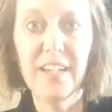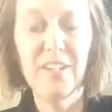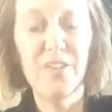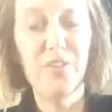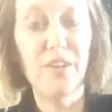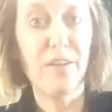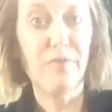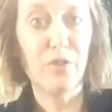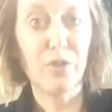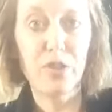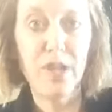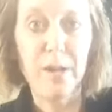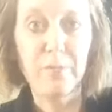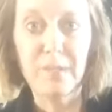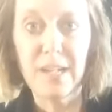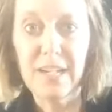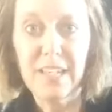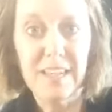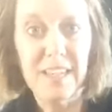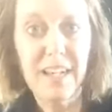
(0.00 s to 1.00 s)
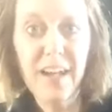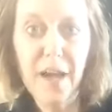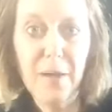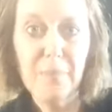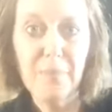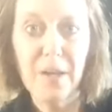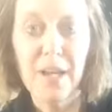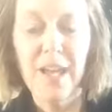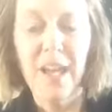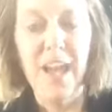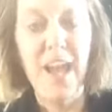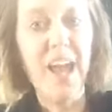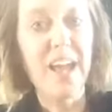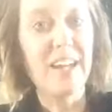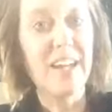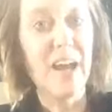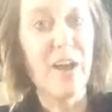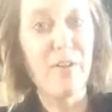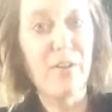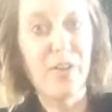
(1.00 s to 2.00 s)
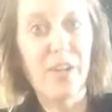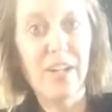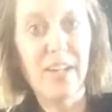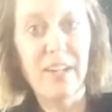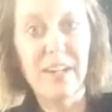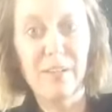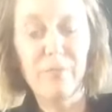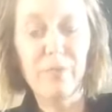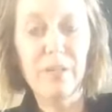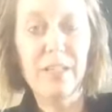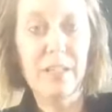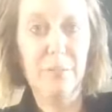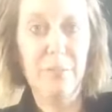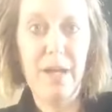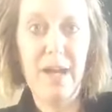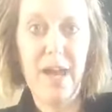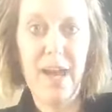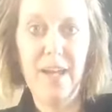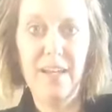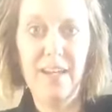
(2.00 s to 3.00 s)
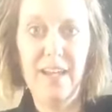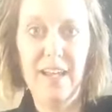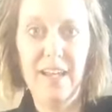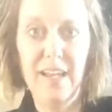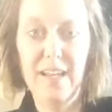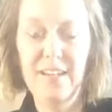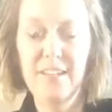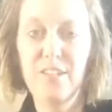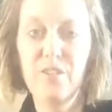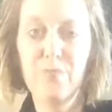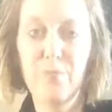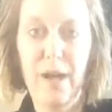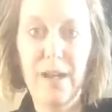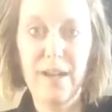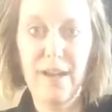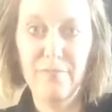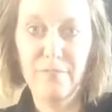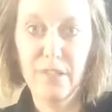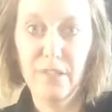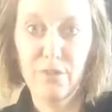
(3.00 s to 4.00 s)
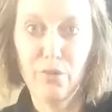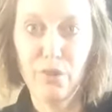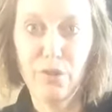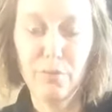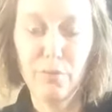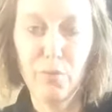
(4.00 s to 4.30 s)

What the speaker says: and you never chopped anything up, and now they're getting really bad and you might have to throw them